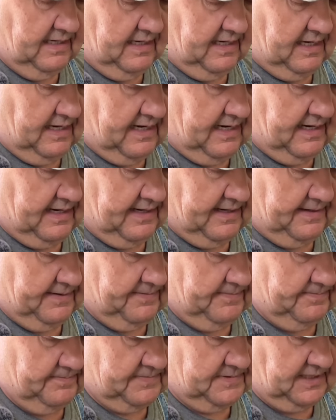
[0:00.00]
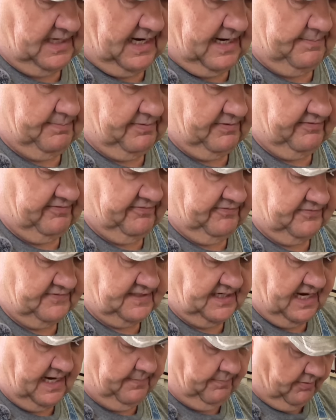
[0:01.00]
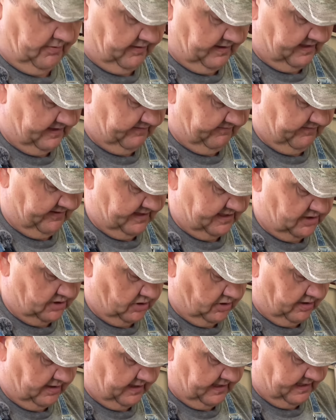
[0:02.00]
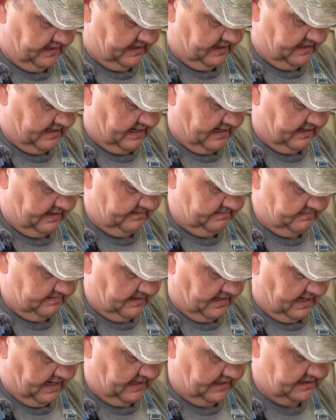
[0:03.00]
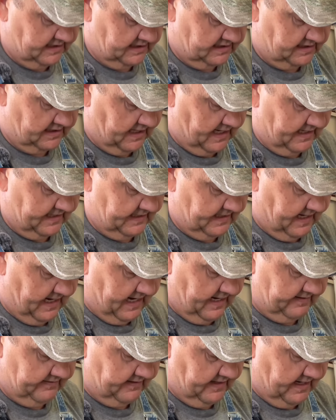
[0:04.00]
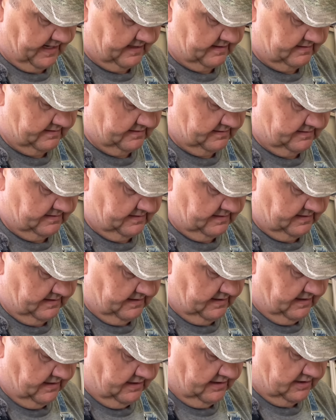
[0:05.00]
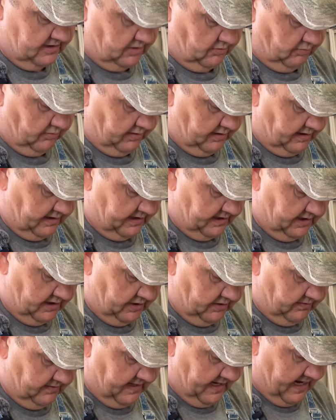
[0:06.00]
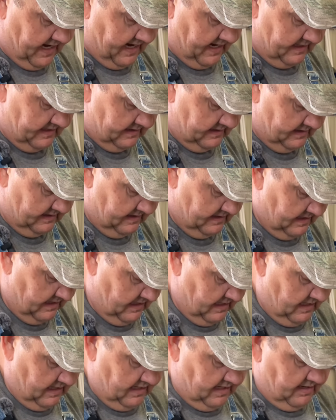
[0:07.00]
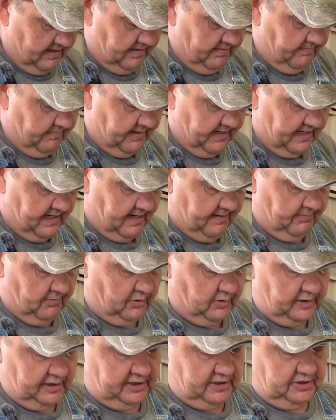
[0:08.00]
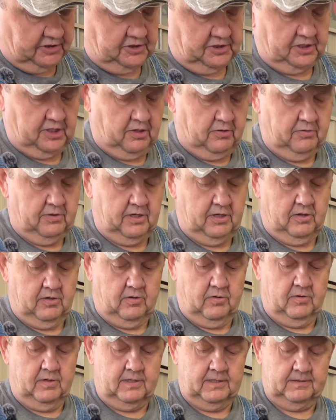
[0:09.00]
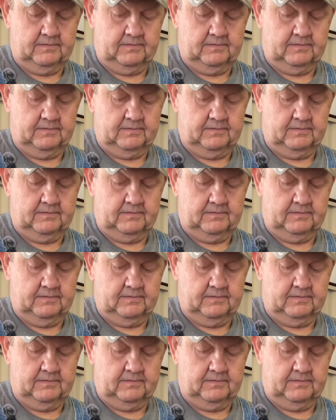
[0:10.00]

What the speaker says: type of taper in the Venturi, and I just like to add that. So we're going to do that, but I'm going to show you